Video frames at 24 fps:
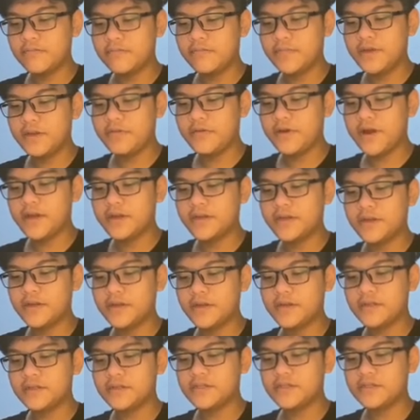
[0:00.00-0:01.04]

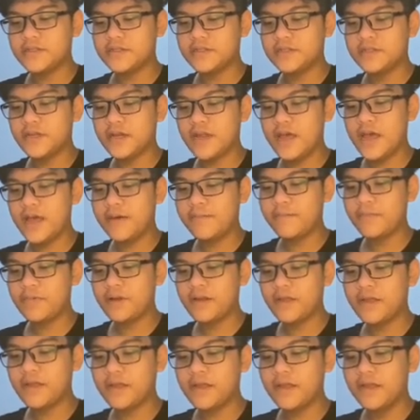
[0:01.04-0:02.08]
Miranda, she said
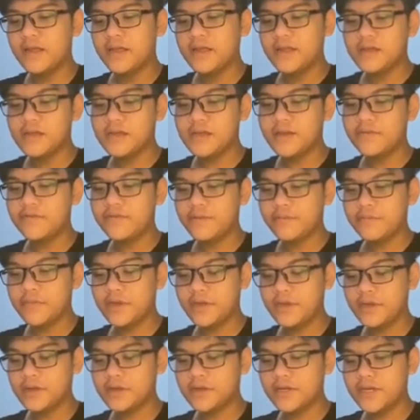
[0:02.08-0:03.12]
happily, giving
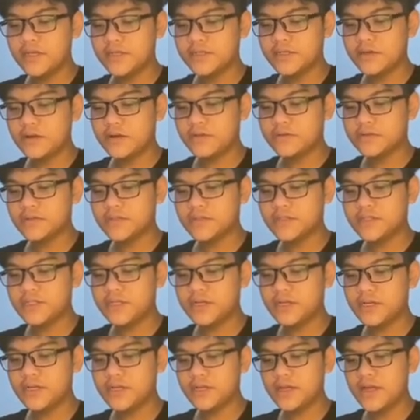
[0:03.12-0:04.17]
me a kiss on the
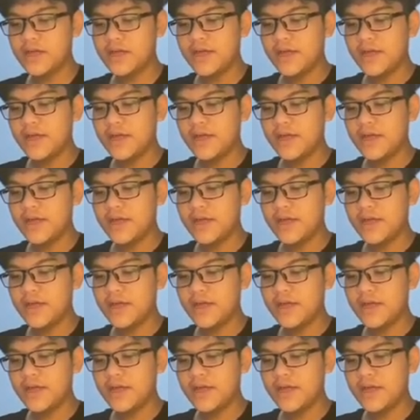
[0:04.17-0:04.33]
cheek,